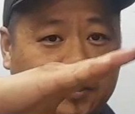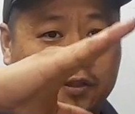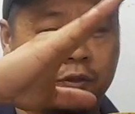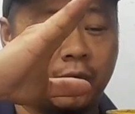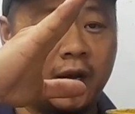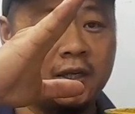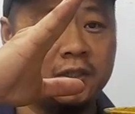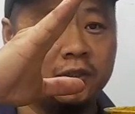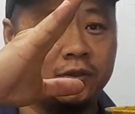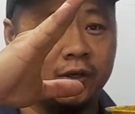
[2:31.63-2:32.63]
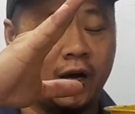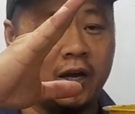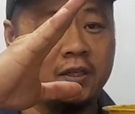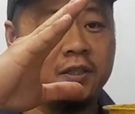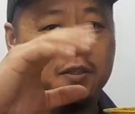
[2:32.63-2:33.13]
to rise to the
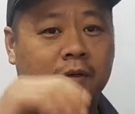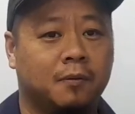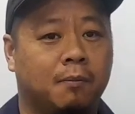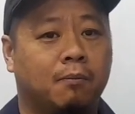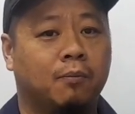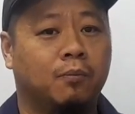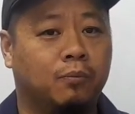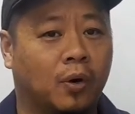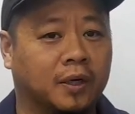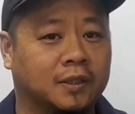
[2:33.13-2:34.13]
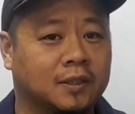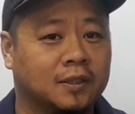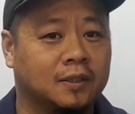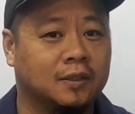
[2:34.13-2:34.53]
highest point.